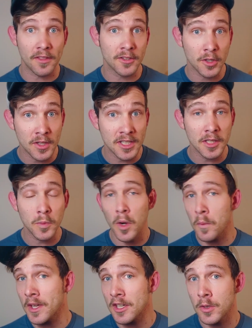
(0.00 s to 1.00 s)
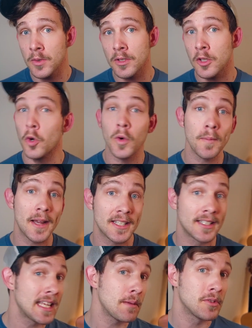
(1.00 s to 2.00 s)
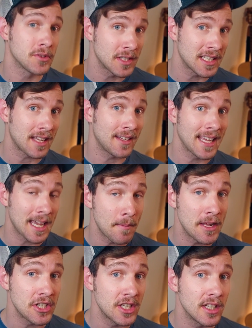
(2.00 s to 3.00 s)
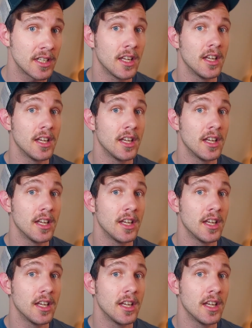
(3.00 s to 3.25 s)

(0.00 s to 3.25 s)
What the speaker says: So this is where we can use, going back to labels, like I mentioned,